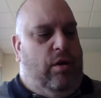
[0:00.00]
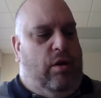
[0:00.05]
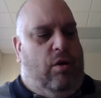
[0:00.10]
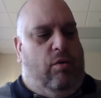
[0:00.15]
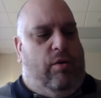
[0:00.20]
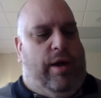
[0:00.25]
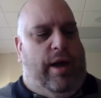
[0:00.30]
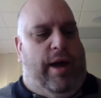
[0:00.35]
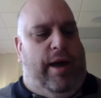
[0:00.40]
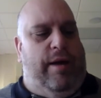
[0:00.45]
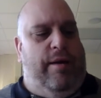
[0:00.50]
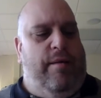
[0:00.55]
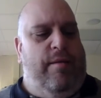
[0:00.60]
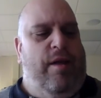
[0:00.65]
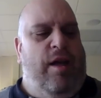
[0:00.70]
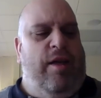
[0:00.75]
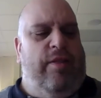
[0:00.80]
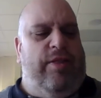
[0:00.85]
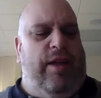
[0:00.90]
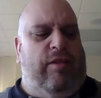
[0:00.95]
Okay.
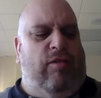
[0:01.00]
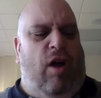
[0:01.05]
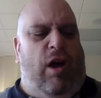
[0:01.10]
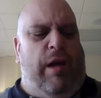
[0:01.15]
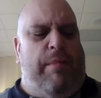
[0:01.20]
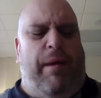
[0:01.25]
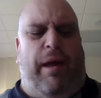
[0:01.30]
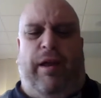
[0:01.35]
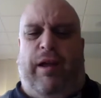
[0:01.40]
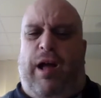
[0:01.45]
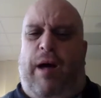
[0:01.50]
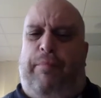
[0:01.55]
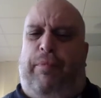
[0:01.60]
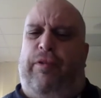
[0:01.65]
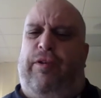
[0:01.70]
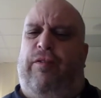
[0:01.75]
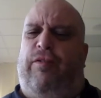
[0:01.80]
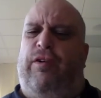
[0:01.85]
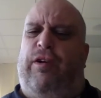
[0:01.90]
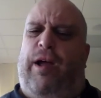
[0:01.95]
They talk about a couple
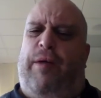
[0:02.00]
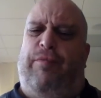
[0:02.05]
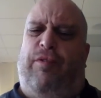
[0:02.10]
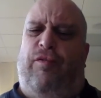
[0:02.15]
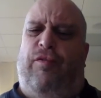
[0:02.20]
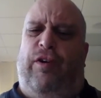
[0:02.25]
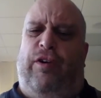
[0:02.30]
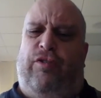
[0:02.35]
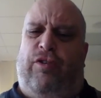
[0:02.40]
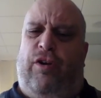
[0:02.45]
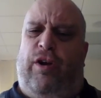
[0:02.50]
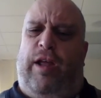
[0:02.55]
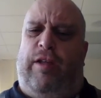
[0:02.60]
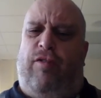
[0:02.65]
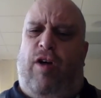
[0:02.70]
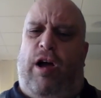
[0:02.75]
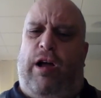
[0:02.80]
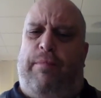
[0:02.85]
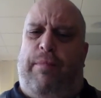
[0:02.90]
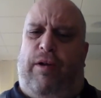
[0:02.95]
different types of vision. They
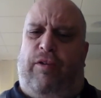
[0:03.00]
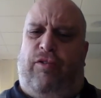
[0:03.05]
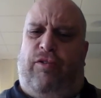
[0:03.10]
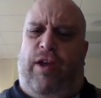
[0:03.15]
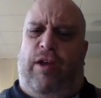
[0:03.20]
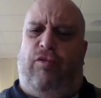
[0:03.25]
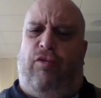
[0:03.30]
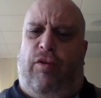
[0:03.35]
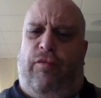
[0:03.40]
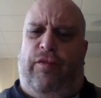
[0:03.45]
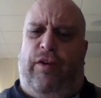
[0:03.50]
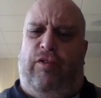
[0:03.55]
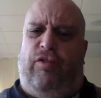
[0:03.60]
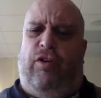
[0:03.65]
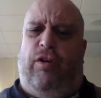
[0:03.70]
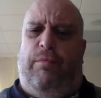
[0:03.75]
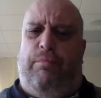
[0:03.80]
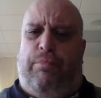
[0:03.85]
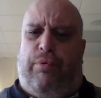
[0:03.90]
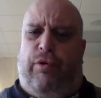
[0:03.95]
talk about central
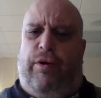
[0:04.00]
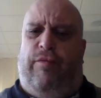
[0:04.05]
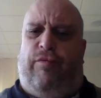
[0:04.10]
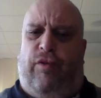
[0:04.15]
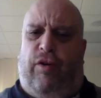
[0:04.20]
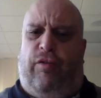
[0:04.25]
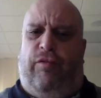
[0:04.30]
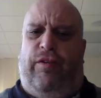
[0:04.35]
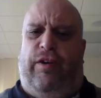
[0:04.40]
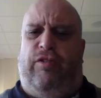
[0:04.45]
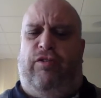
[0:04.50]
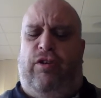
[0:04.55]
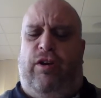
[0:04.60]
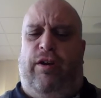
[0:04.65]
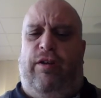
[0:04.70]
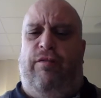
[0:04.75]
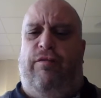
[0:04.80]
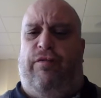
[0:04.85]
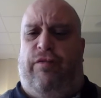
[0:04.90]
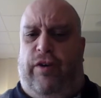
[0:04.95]
vision, peripheral
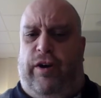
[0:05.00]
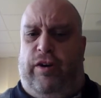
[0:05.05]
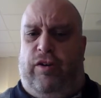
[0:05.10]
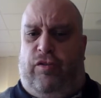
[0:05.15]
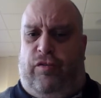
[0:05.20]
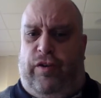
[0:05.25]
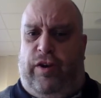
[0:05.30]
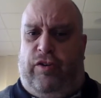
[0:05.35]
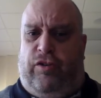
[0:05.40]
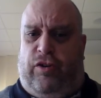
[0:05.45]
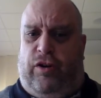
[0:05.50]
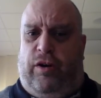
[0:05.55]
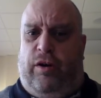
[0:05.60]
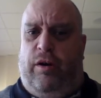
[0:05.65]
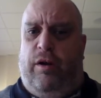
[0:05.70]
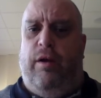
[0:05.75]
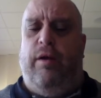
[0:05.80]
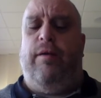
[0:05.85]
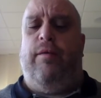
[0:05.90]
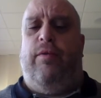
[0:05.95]
vision, and fringe vision
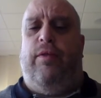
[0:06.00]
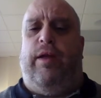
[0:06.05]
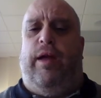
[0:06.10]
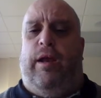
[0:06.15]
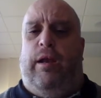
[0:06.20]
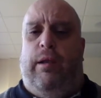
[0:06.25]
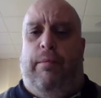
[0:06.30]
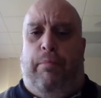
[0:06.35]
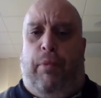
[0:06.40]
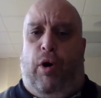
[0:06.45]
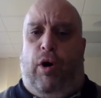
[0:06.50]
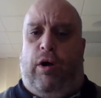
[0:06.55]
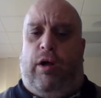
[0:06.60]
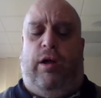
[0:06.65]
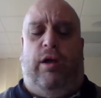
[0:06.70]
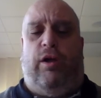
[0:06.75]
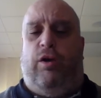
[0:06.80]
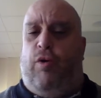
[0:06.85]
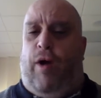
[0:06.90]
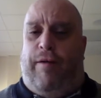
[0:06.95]
in the book.
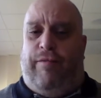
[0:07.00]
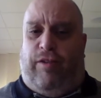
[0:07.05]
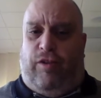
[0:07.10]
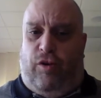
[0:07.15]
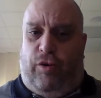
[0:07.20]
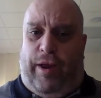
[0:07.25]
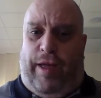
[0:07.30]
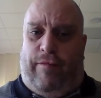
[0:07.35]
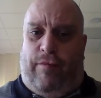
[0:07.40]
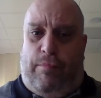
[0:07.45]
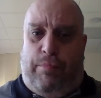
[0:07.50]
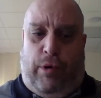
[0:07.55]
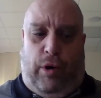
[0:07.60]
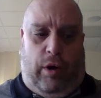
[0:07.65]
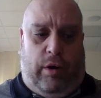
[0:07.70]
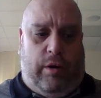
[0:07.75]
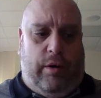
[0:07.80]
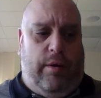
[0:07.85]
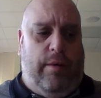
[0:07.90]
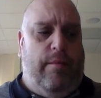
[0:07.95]
You obviously don't have a
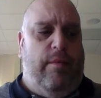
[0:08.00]
book.